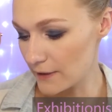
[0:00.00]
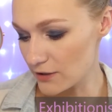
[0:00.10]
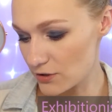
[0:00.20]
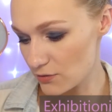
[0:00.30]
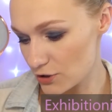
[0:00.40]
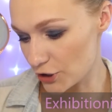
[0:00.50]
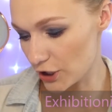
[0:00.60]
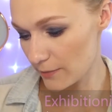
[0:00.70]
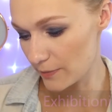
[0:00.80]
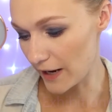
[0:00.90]
I'm not too
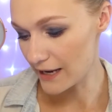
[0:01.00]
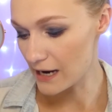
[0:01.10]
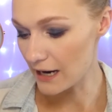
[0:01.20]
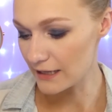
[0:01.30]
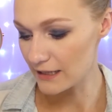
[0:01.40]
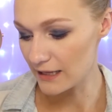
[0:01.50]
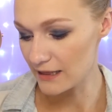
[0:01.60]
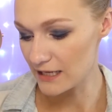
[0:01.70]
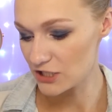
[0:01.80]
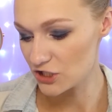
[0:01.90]
sure, but I got it
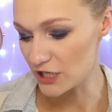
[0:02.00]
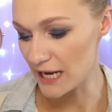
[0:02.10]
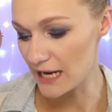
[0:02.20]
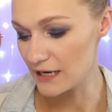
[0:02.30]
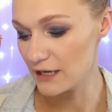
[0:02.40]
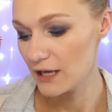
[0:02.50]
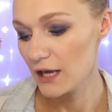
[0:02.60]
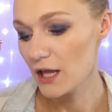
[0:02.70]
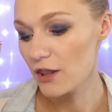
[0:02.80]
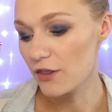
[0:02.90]
in the
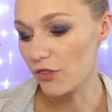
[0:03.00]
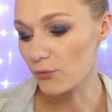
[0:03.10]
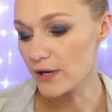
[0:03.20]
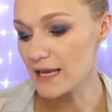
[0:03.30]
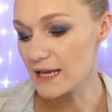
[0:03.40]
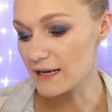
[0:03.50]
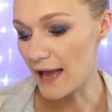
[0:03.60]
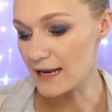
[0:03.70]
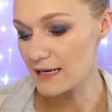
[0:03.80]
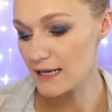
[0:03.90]
shade
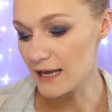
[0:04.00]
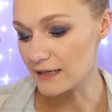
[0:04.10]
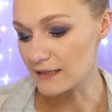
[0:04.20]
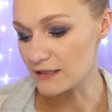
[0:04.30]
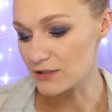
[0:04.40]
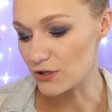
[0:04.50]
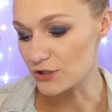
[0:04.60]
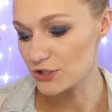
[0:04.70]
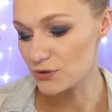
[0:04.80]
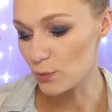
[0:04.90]
390, and it is
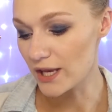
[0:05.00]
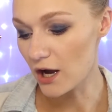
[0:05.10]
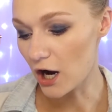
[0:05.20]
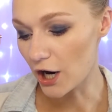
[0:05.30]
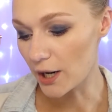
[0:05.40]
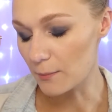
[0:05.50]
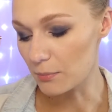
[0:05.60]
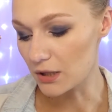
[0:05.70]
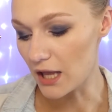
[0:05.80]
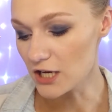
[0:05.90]
their
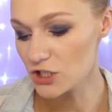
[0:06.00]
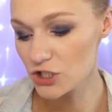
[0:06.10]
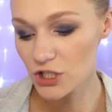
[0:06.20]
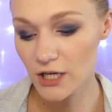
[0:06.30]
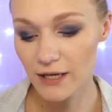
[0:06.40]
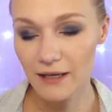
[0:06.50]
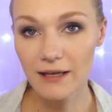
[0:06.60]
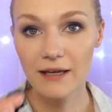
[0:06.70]
Sweetheart Blush.